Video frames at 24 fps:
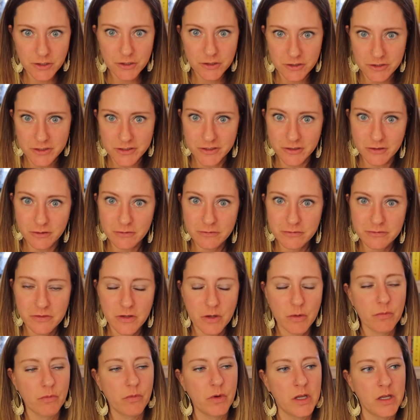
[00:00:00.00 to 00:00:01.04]
yourself
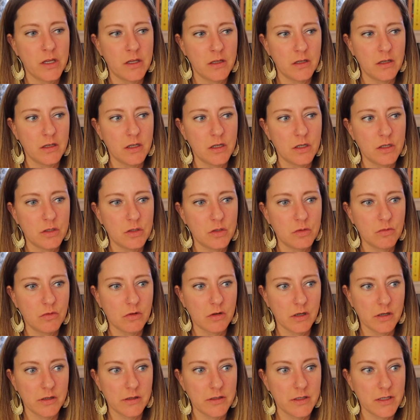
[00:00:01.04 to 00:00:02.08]
when you
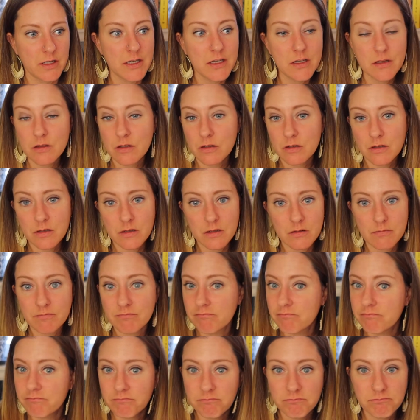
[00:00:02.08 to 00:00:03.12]
are in either
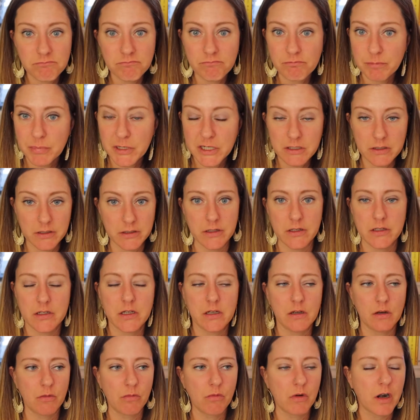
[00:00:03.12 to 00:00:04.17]
period,
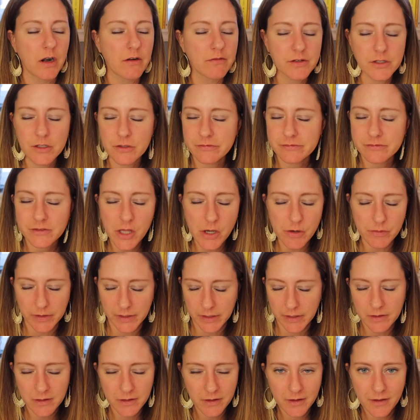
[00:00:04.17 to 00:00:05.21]
wherever you're
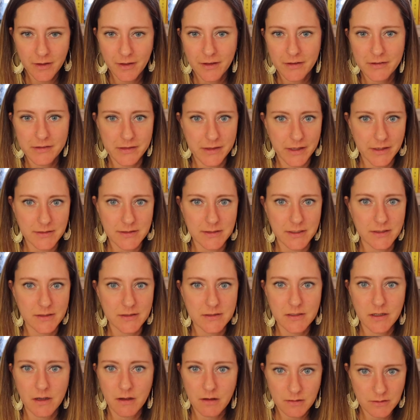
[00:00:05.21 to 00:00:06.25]
flowing that day,
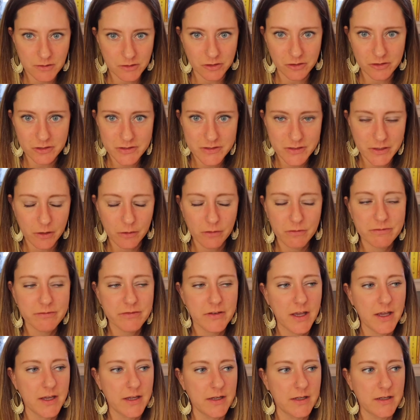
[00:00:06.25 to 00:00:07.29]
to honor yourself
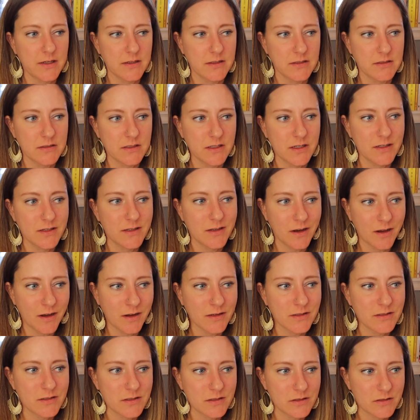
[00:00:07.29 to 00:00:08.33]
and
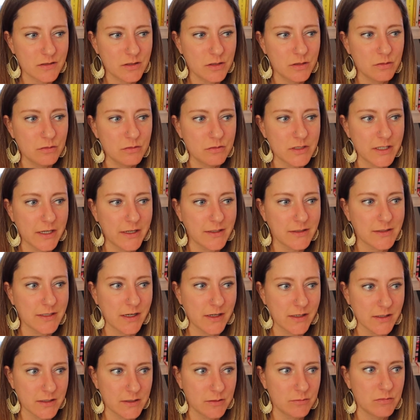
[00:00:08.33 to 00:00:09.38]
not to take
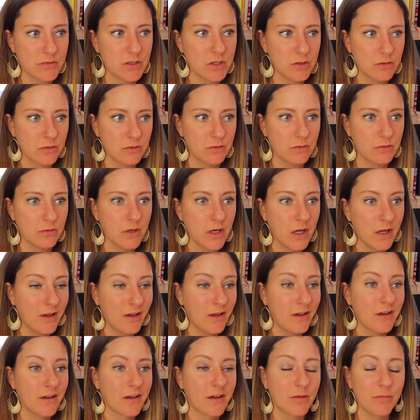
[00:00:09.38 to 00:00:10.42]
time to
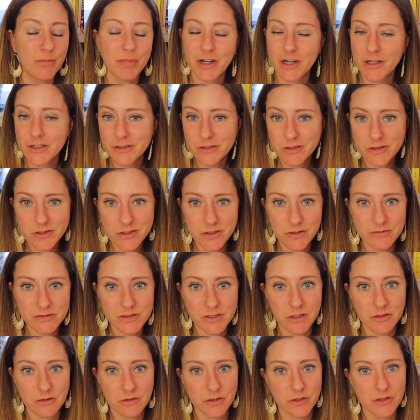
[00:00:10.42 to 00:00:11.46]
compare yourself
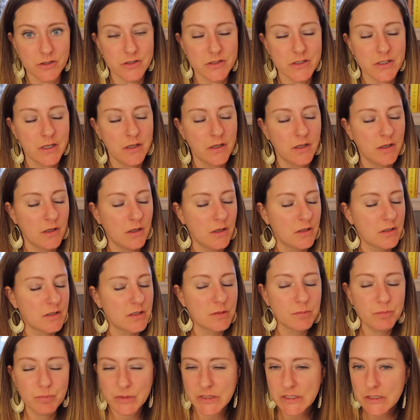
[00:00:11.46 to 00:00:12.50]
to others,
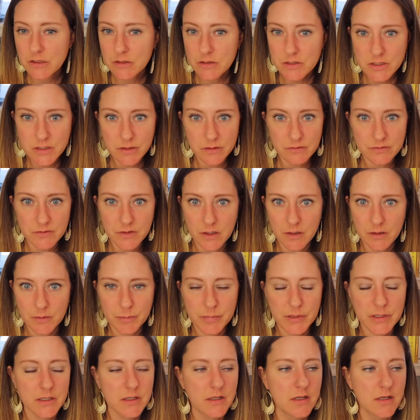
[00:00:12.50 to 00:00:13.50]
to beat yourself up,